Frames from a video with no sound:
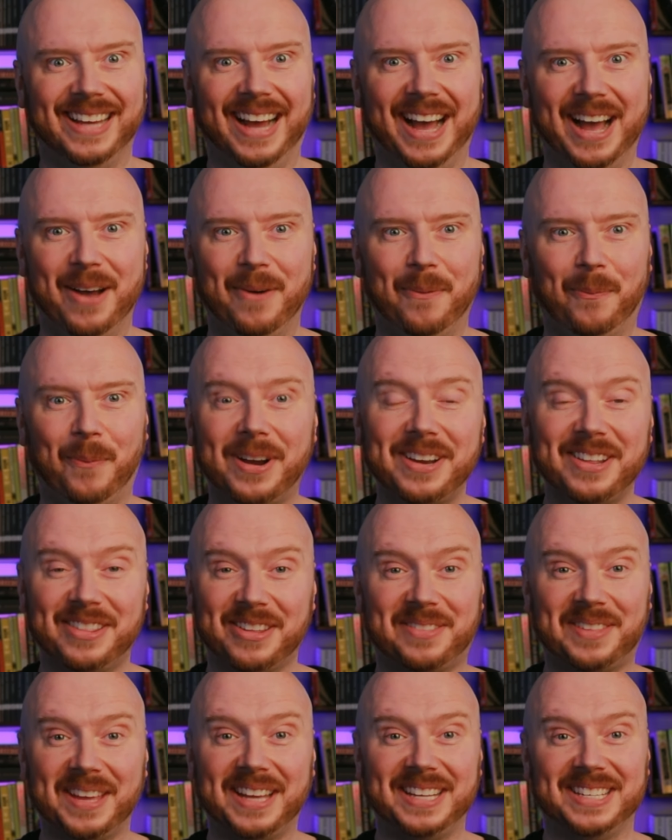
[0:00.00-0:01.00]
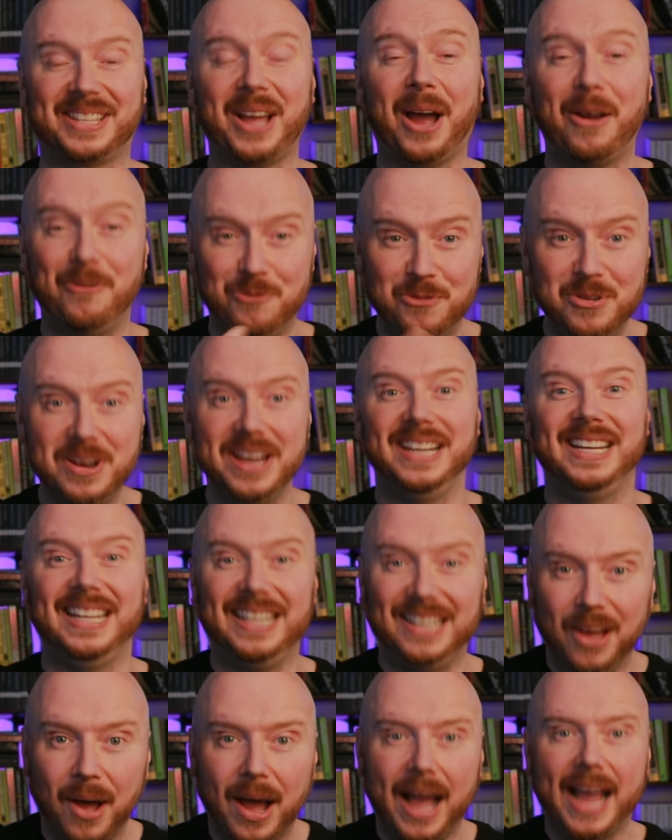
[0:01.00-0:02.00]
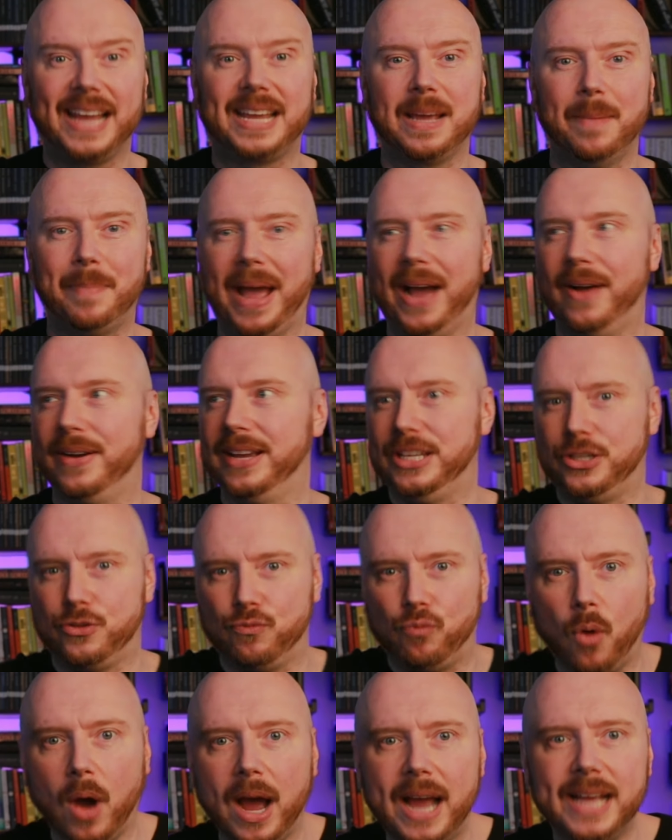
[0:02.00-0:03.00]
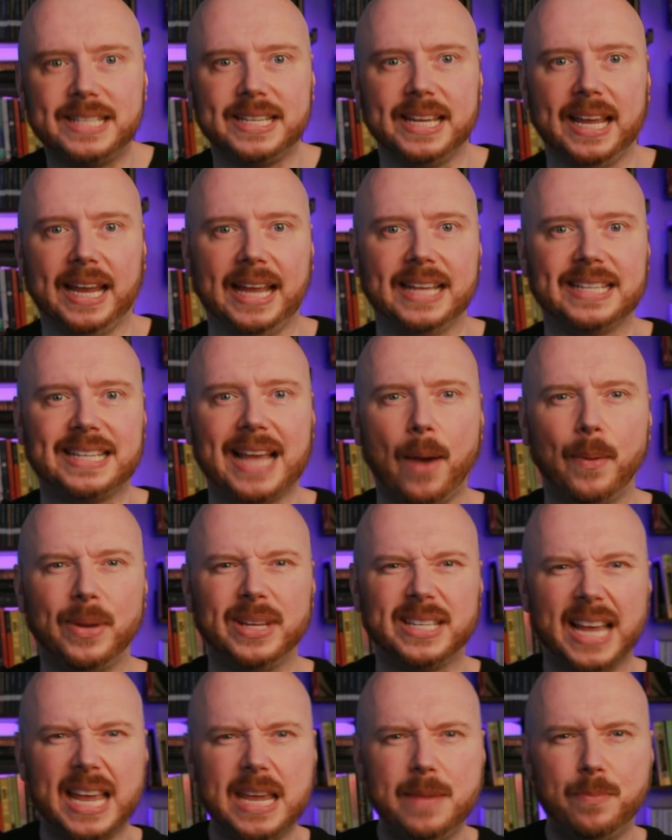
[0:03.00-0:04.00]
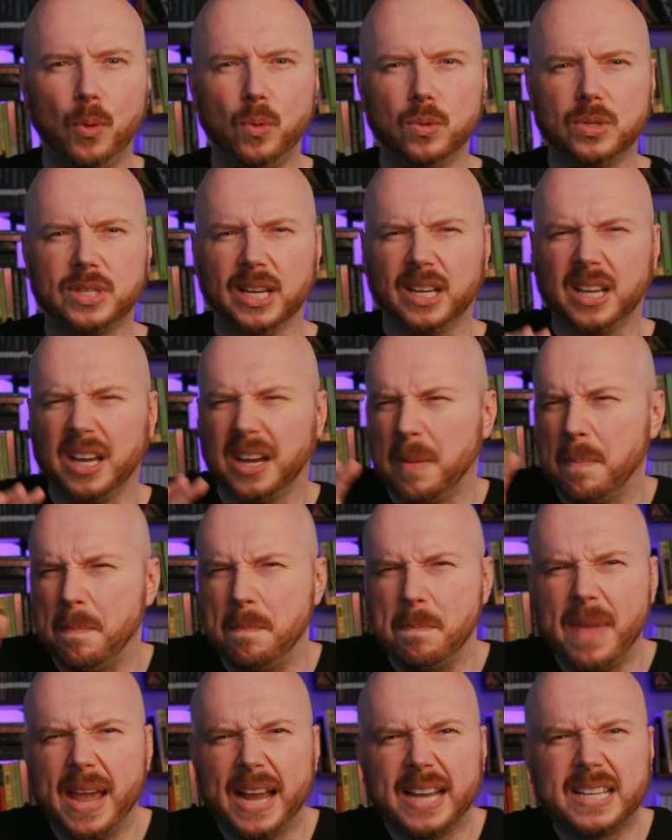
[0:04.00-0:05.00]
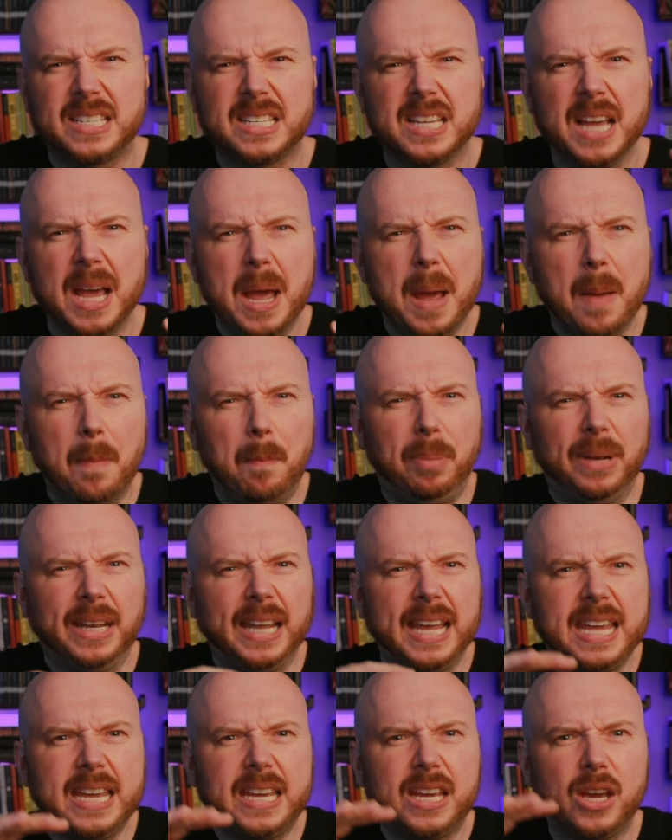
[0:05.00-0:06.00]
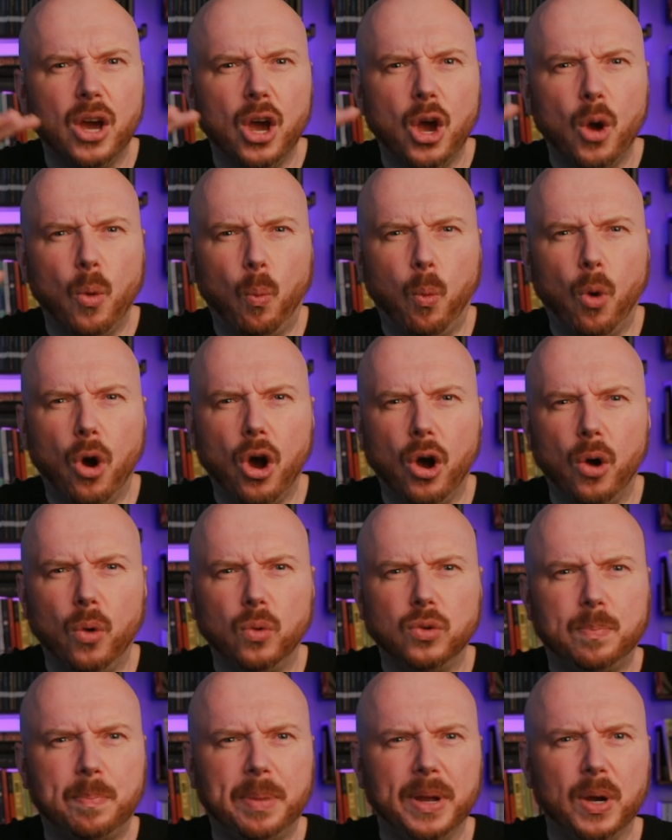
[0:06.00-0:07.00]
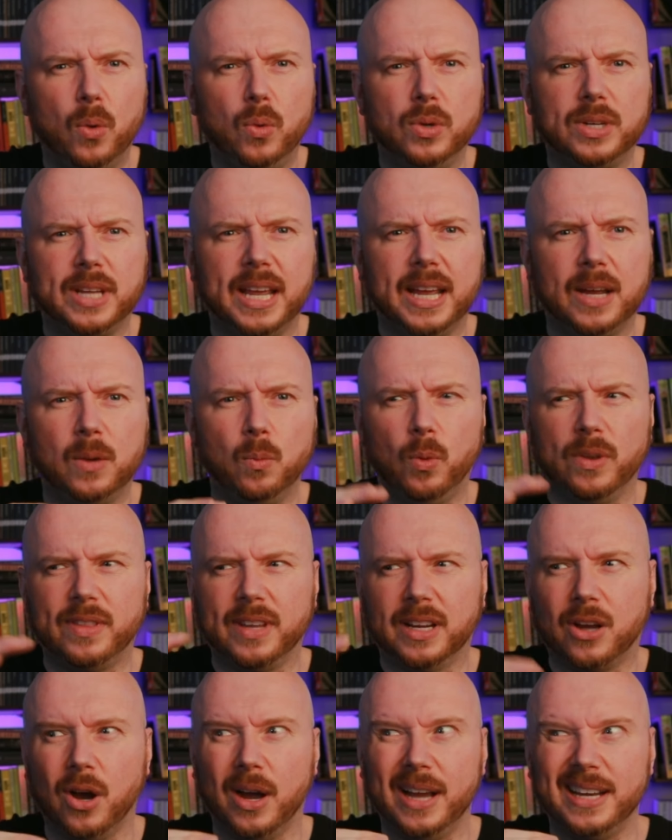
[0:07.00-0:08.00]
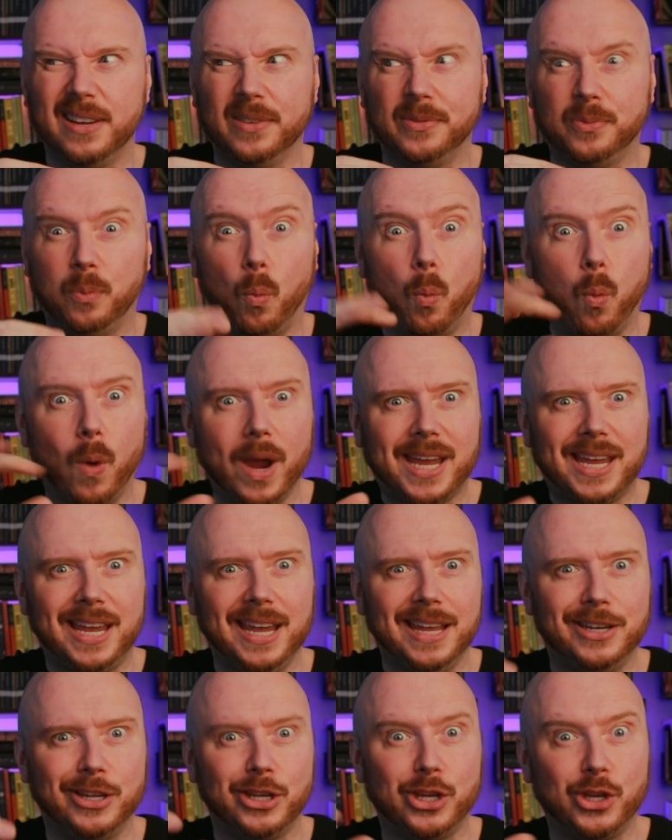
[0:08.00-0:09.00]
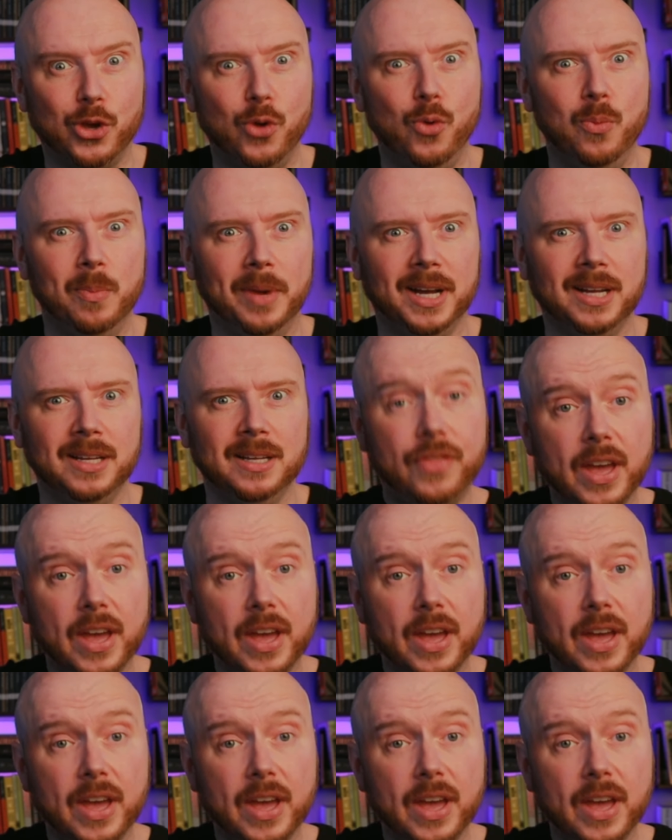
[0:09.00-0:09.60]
Uh, one of the things that I really like about his writing is how he's able to kind of mix bleak world building with a kind of wicked humor.